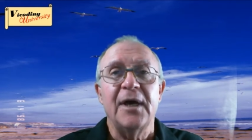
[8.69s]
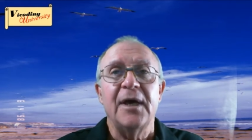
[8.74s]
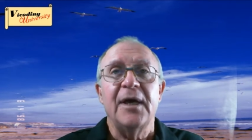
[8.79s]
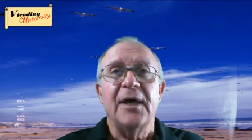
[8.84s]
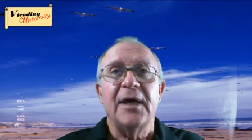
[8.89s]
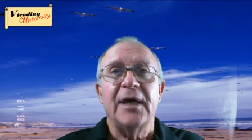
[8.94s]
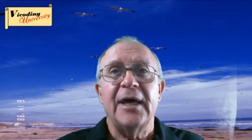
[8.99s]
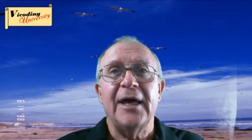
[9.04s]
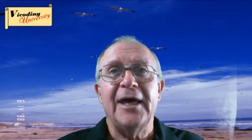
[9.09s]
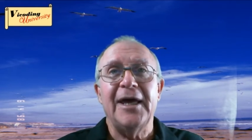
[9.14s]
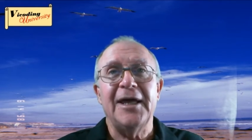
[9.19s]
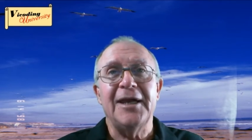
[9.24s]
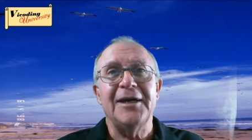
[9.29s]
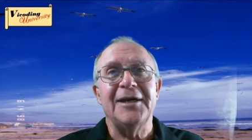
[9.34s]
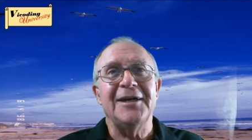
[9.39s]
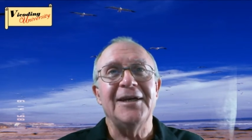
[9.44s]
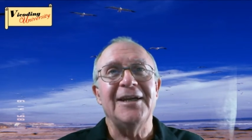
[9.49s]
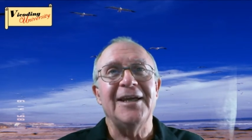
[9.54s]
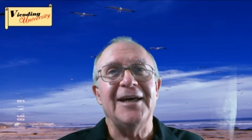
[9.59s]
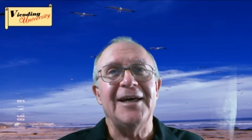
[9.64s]
and
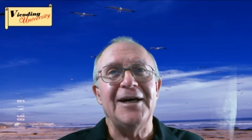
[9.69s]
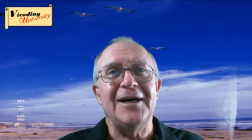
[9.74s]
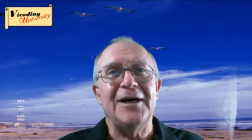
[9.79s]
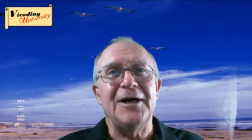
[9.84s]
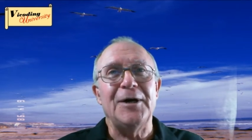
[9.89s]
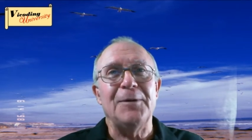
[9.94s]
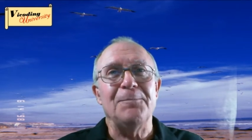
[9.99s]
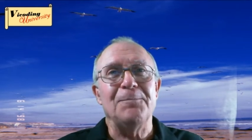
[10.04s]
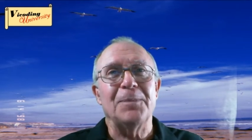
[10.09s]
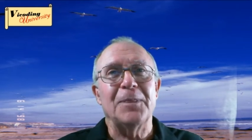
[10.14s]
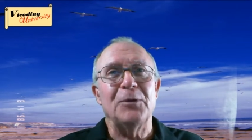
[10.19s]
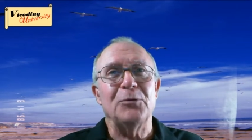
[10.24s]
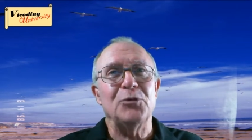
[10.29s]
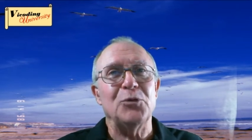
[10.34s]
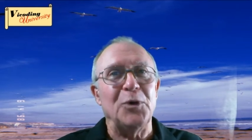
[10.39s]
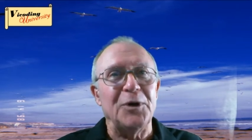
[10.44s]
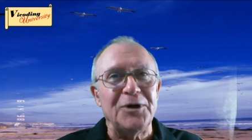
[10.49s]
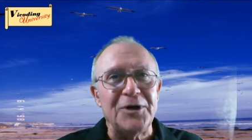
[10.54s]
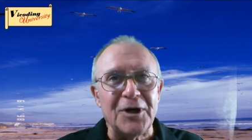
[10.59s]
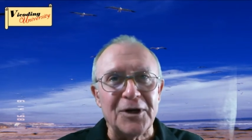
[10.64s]
just want
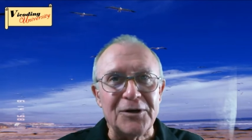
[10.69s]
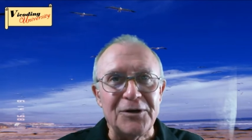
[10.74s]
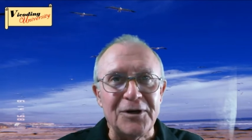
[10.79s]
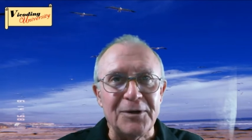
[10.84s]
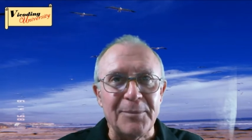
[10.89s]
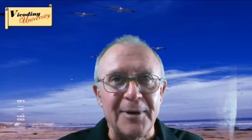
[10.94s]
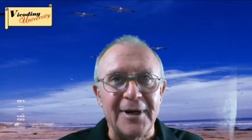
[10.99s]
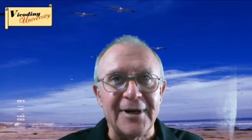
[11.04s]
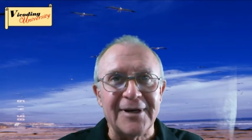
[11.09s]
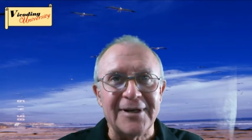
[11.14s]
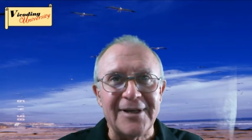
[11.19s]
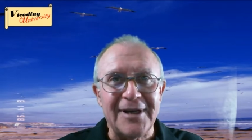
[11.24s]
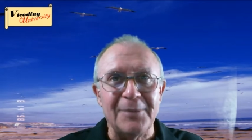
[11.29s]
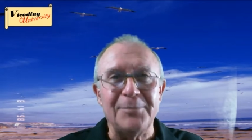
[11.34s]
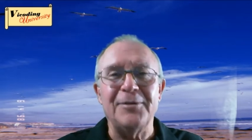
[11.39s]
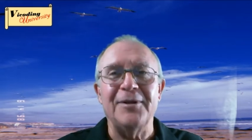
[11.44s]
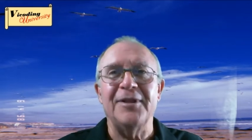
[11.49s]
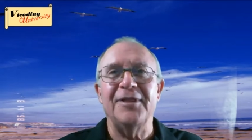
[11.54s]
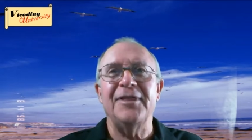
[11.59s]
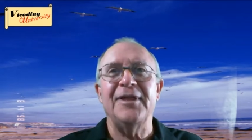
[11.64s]
to talk to you about a couple of
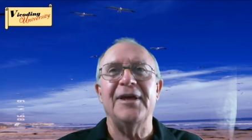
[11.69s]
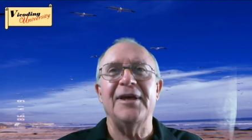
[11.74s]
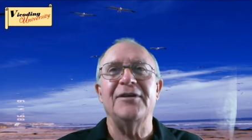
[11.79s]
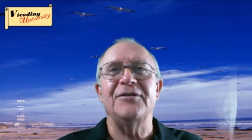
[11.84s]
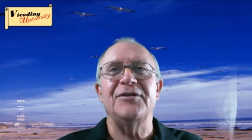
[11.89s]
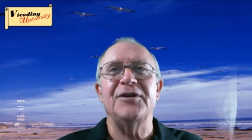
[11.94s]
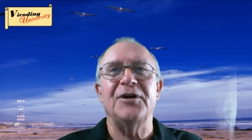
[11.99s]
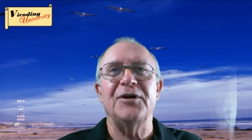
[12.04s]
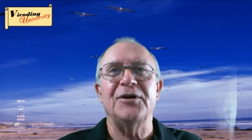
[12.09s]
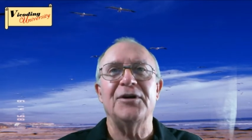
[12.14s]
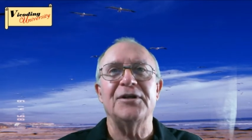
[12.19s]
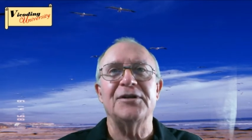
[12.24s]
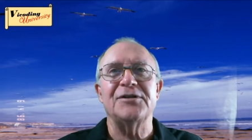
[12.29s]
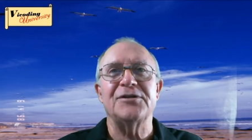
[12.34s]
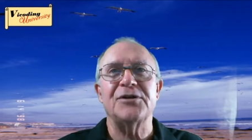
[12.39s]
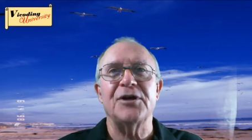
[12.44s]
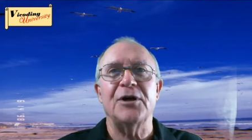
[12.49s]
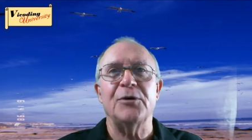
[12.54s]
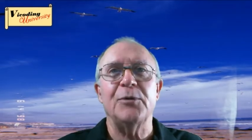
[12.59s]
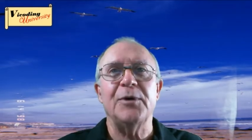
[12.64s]
things here to
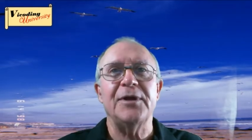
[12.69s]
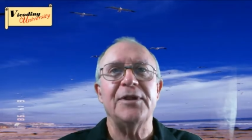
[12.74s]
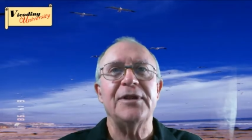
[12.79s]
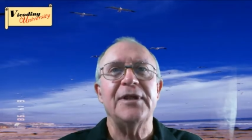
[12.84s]
start with.